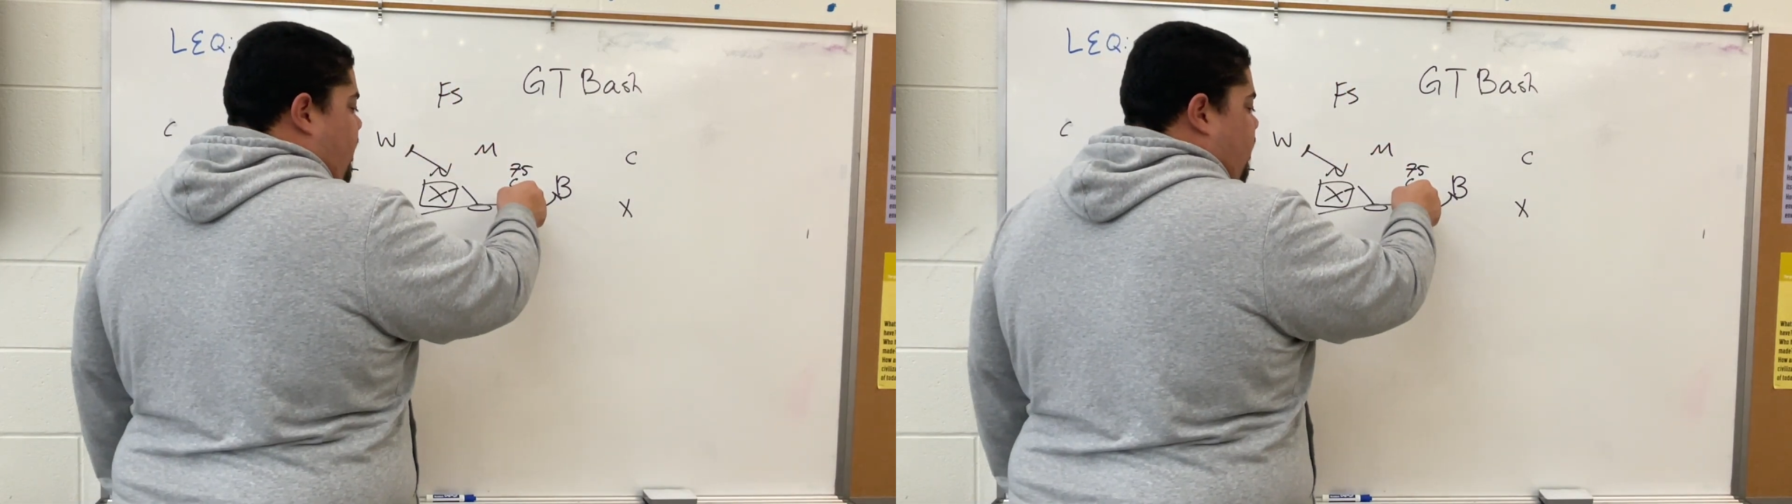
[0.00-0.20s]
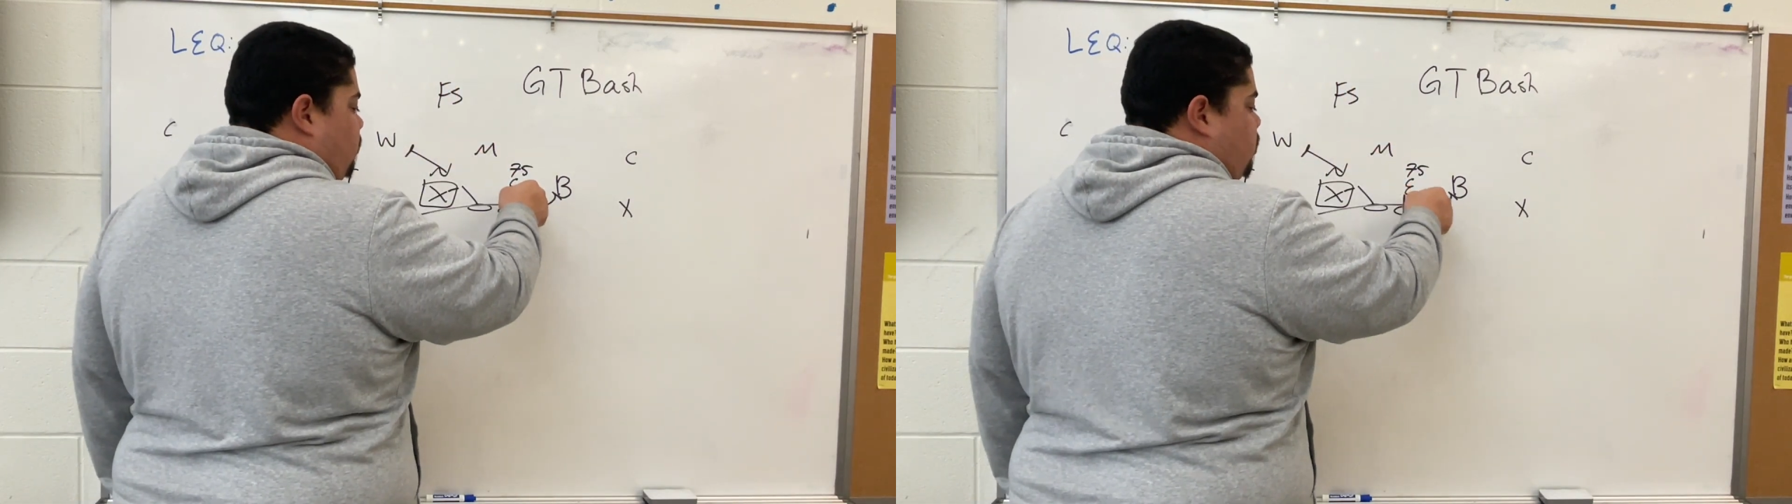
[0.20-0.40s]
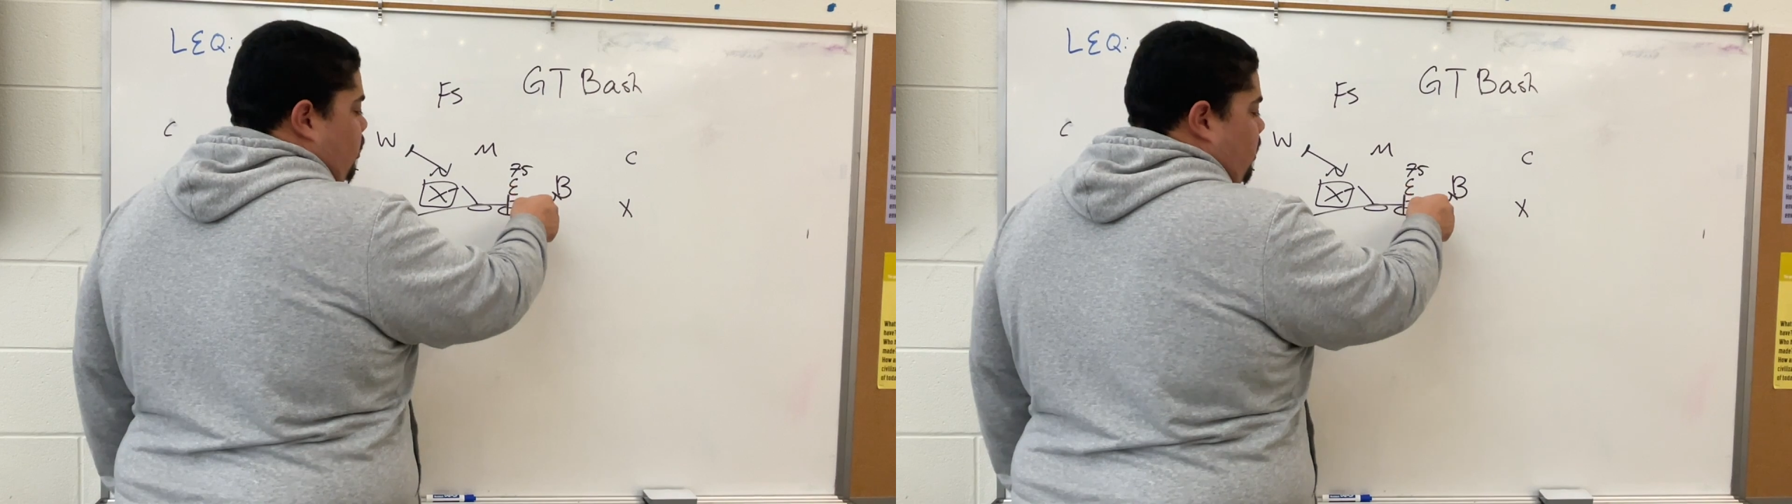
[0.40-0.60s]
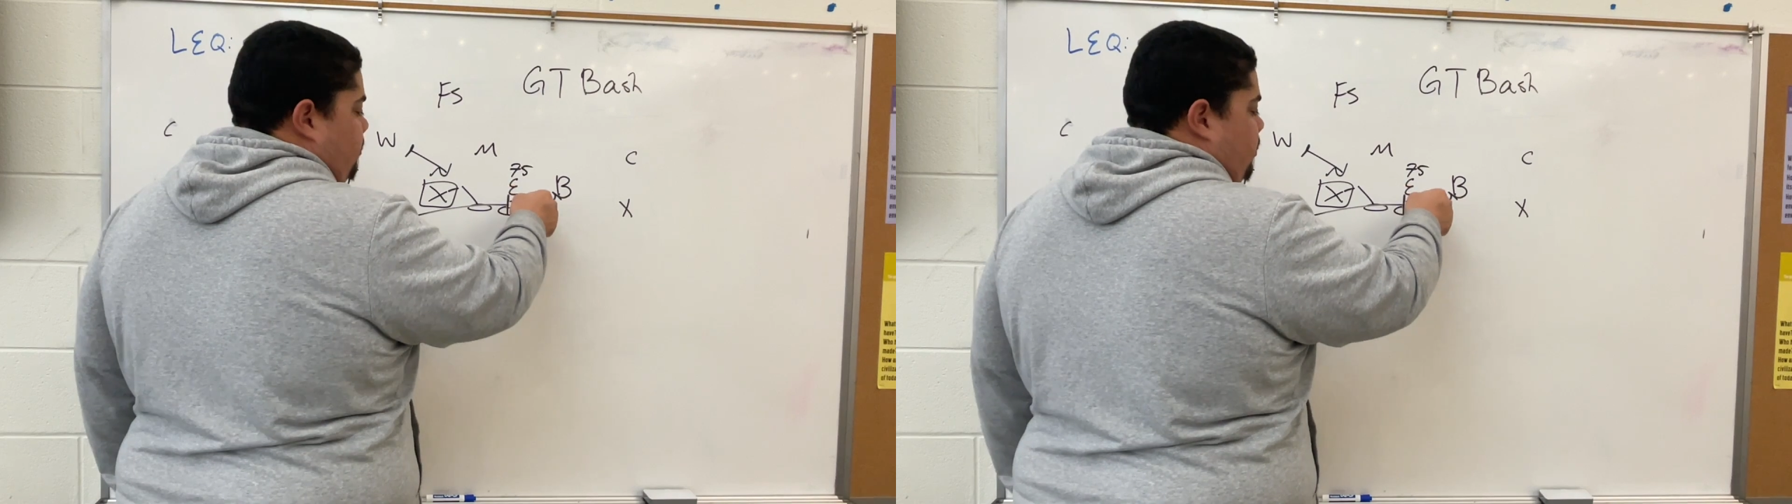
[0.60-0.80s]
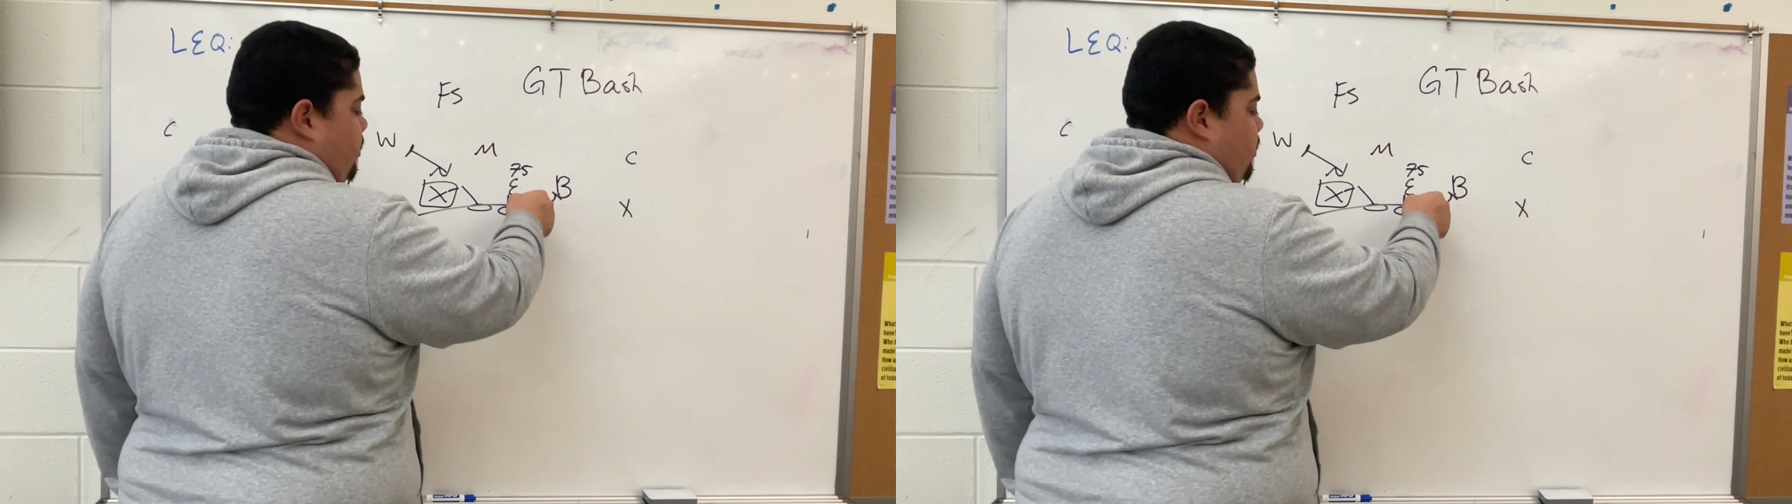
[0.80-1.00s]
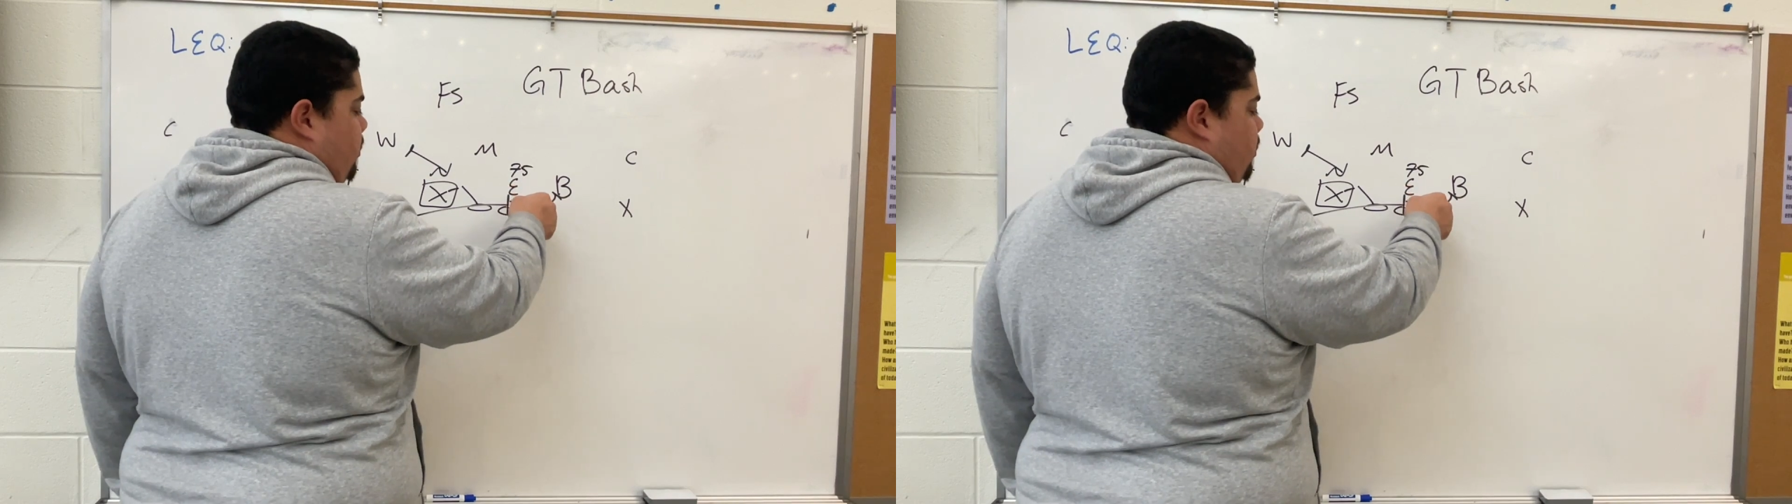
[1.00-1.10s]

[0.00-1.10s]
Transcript: and he'll turn him